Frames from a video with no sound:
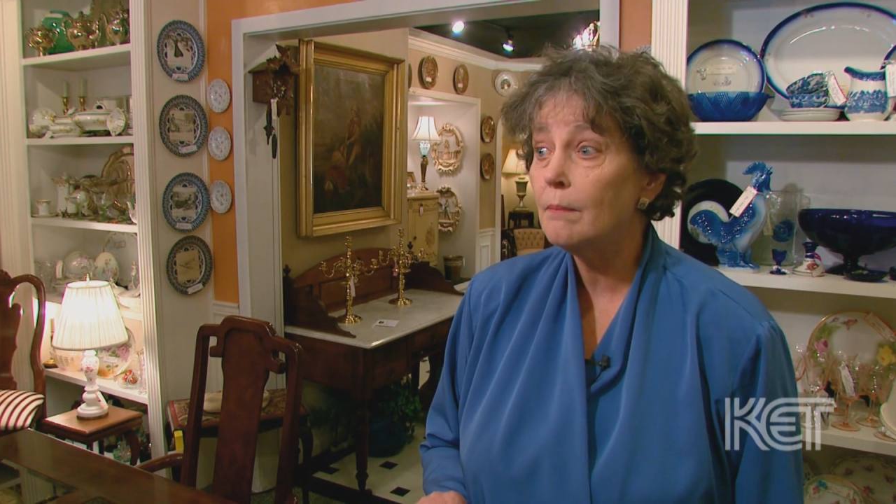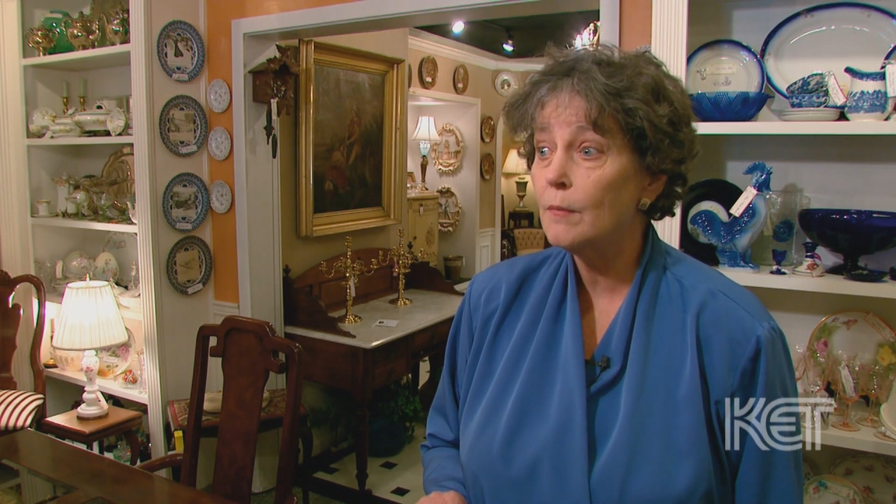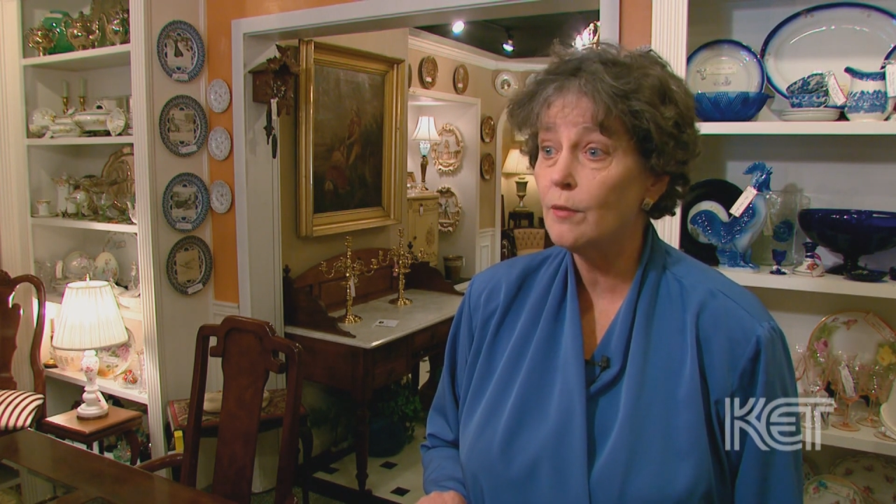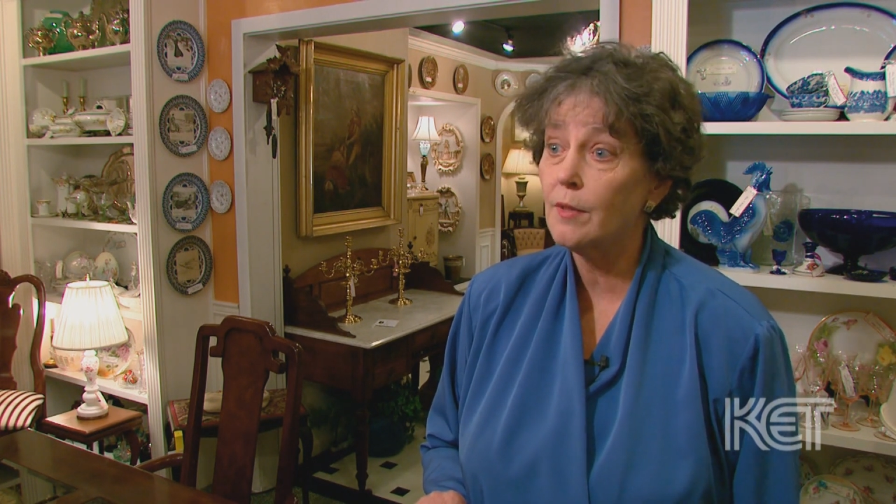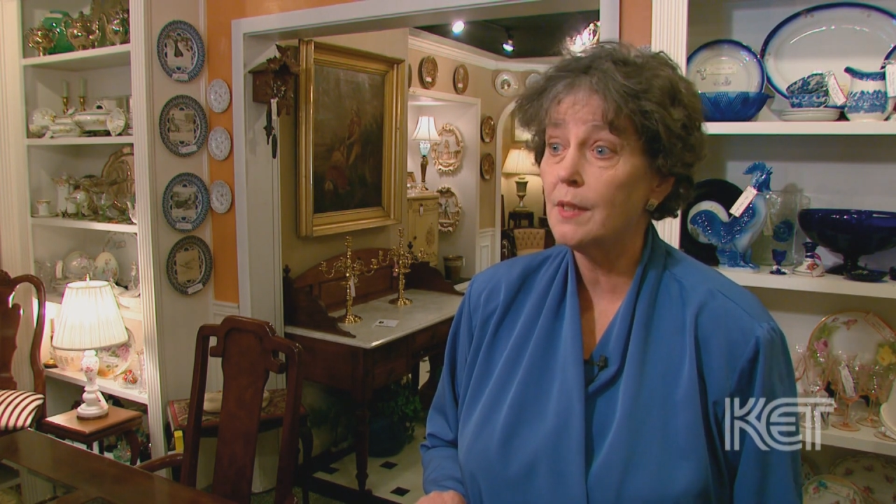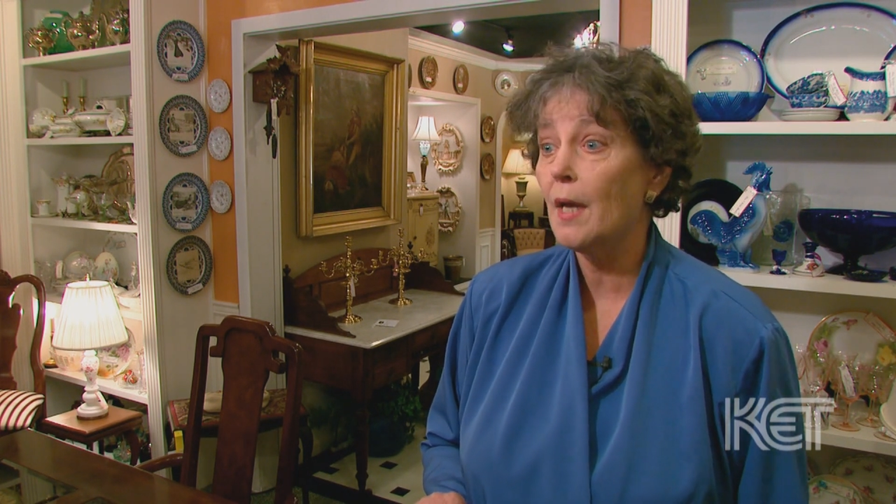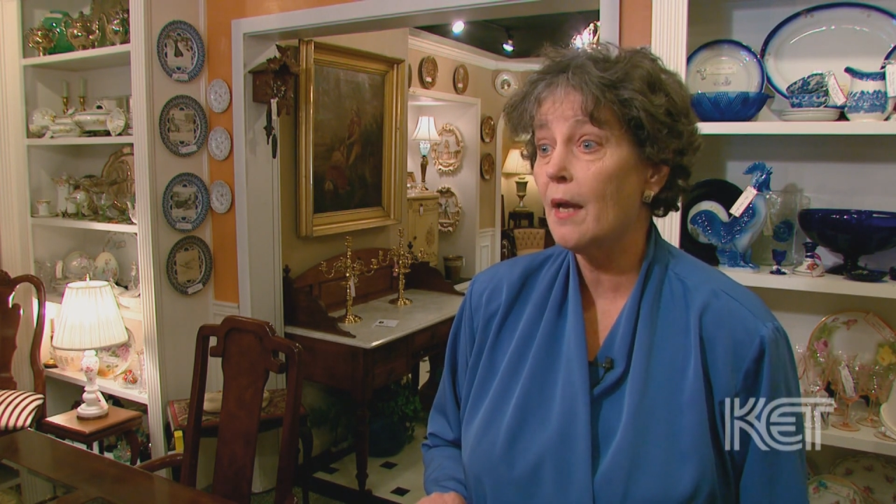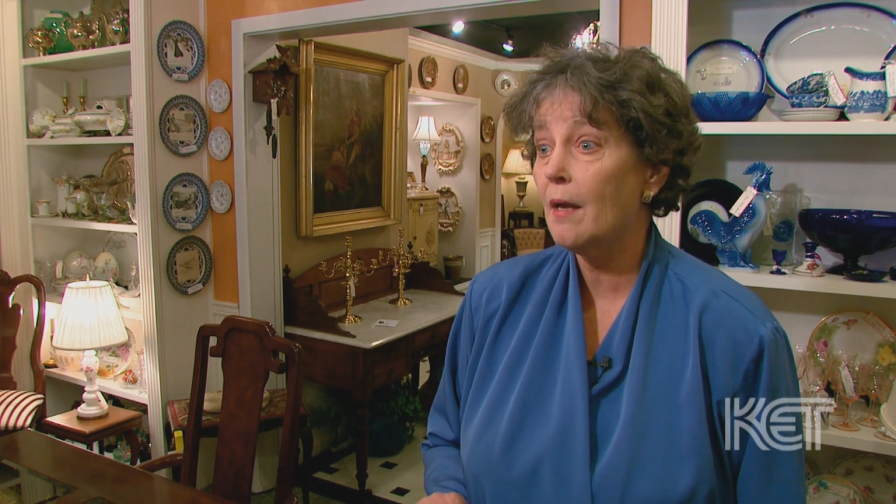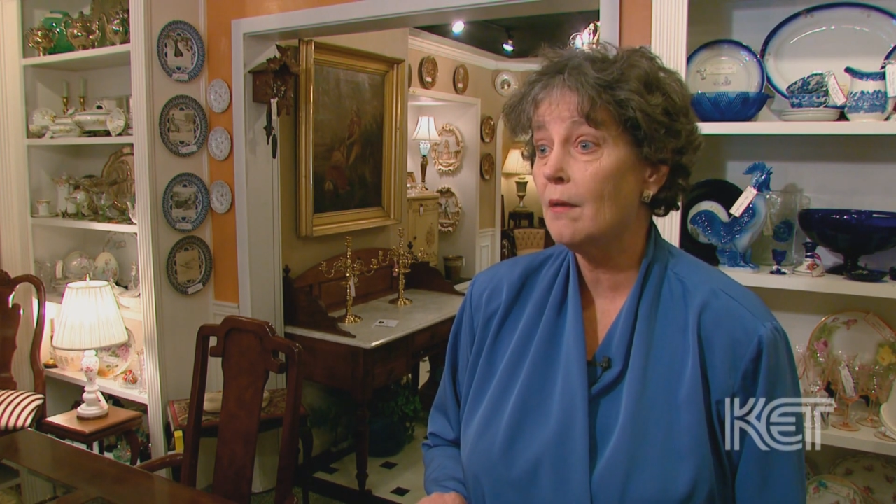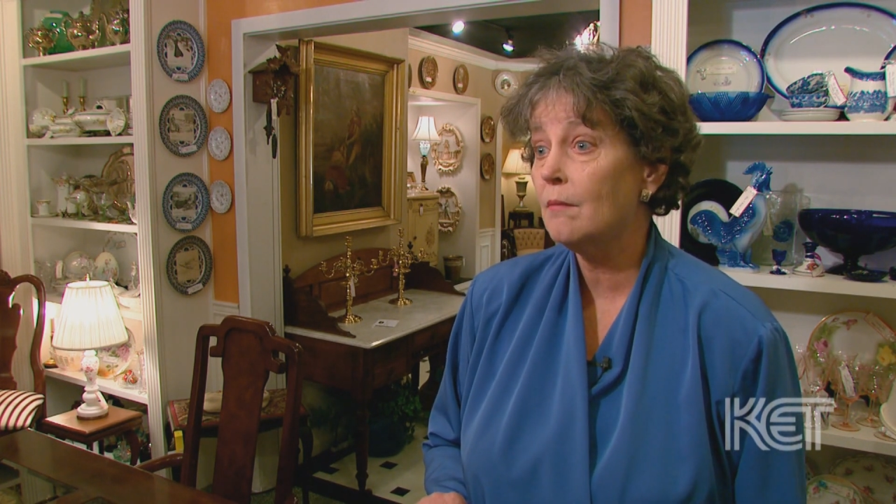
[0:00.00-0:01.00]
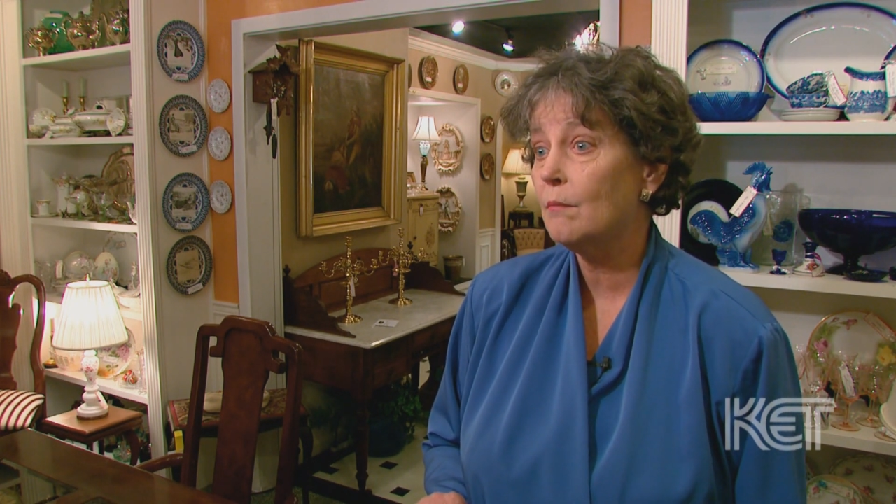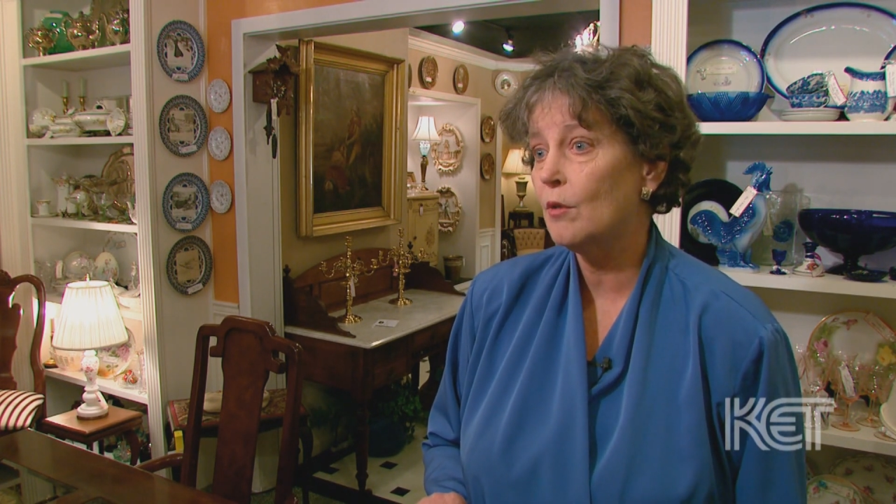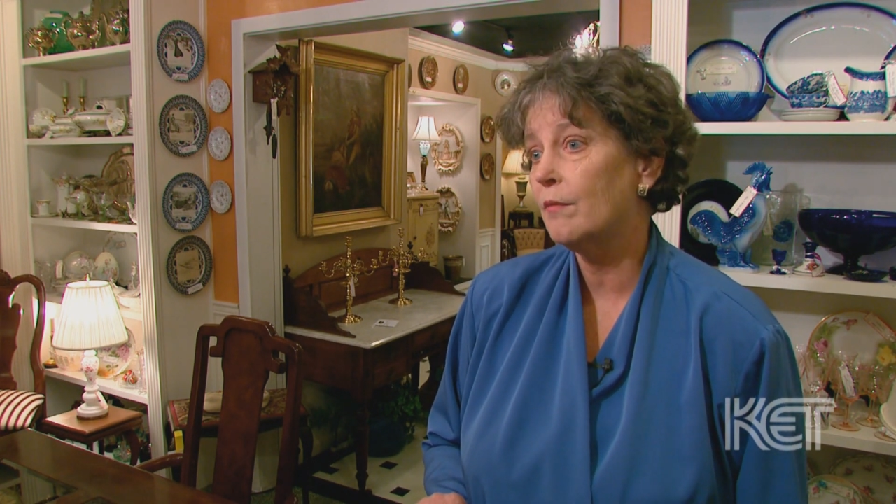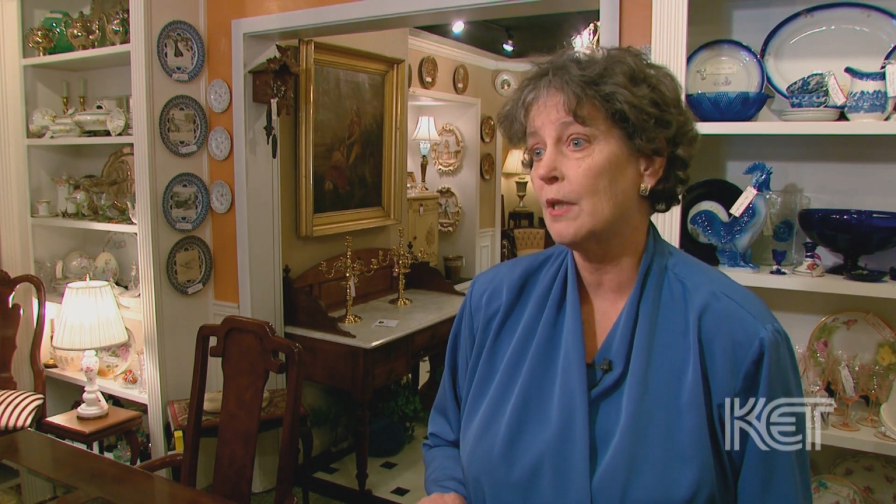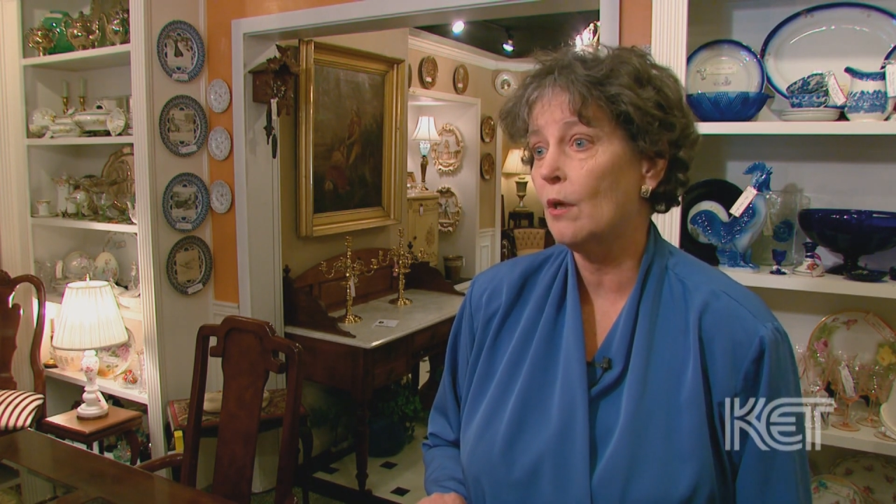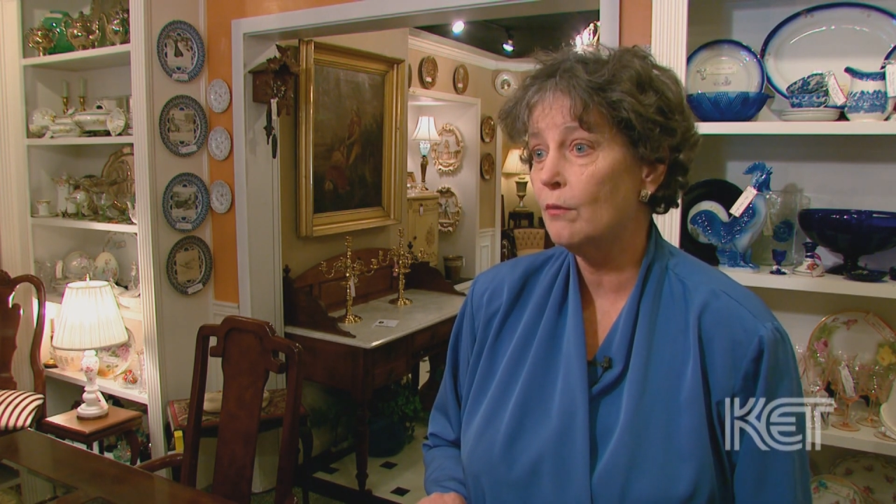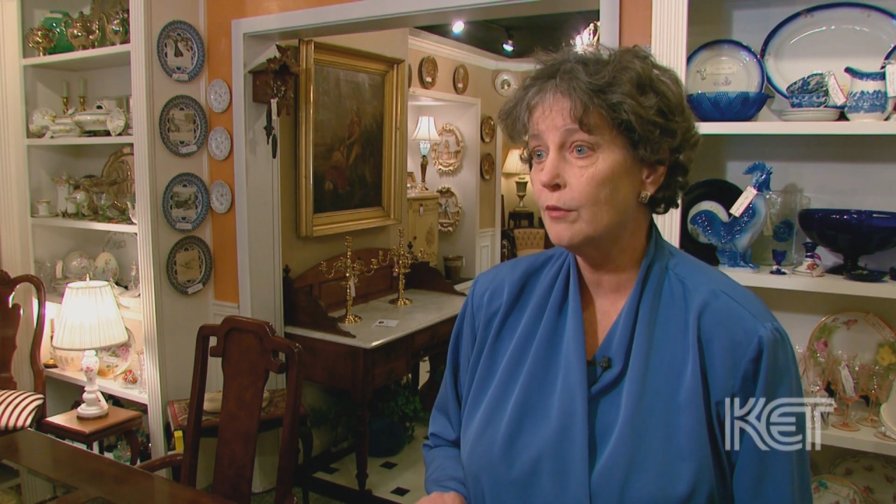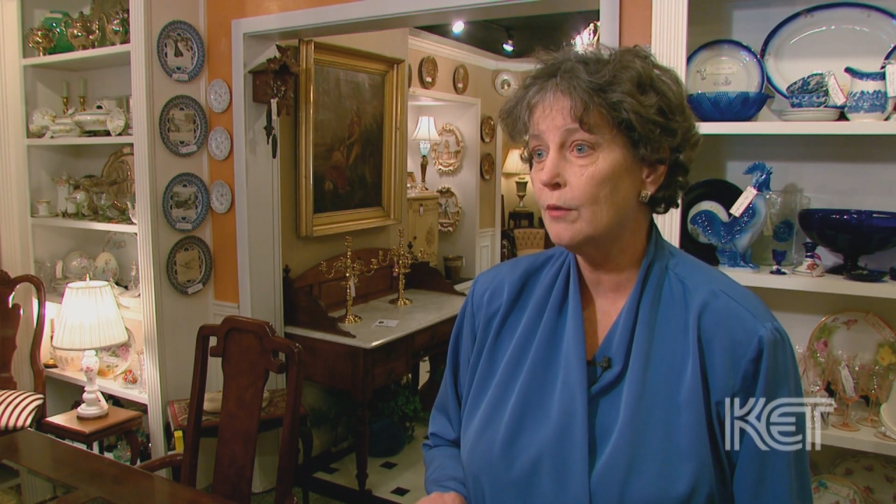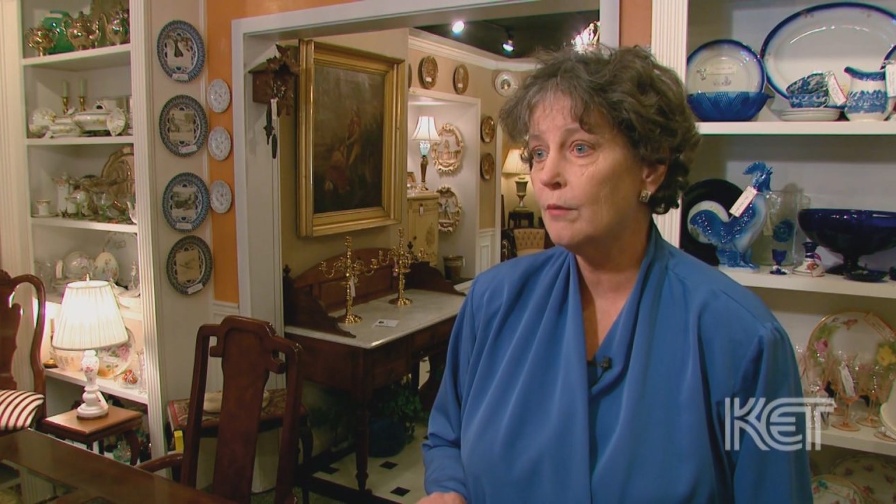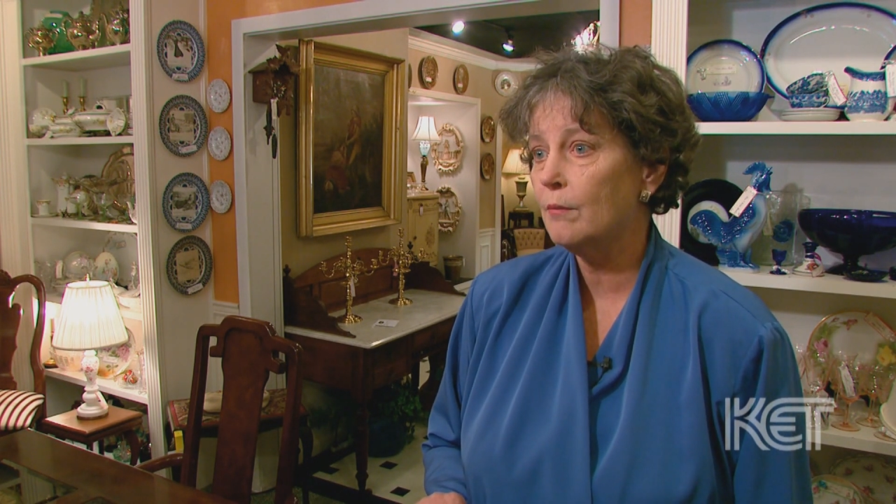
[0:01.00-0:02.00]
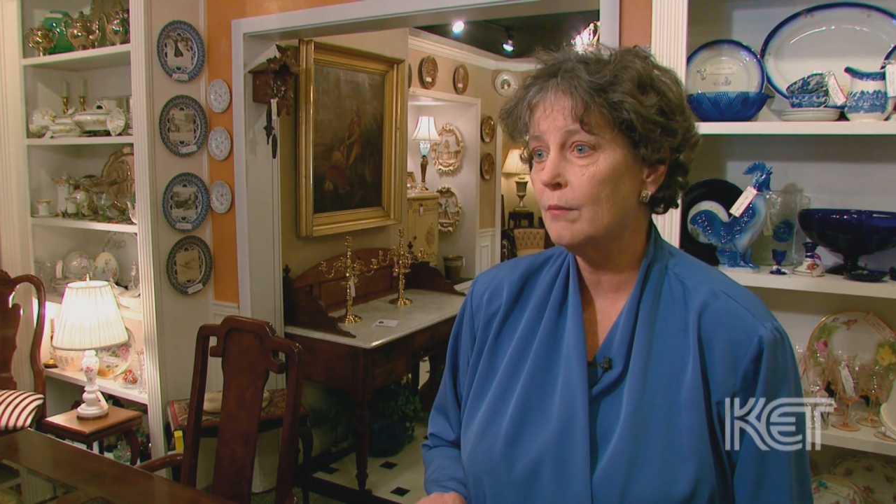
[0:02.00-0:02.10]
moving down, moving over,